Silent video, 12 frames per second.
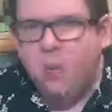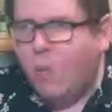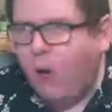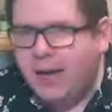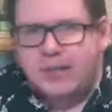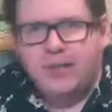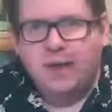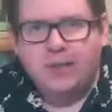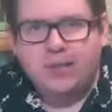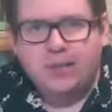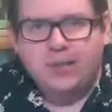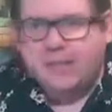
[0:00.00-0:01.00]
Why is it on
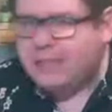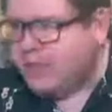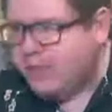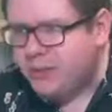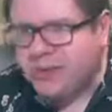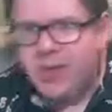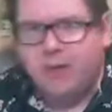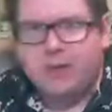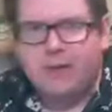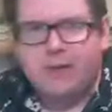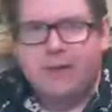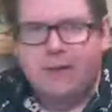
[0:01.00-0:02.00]
at 6? It's usually on
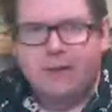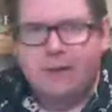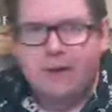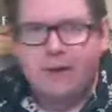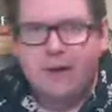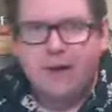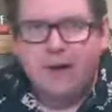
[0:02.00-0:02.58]
at 7.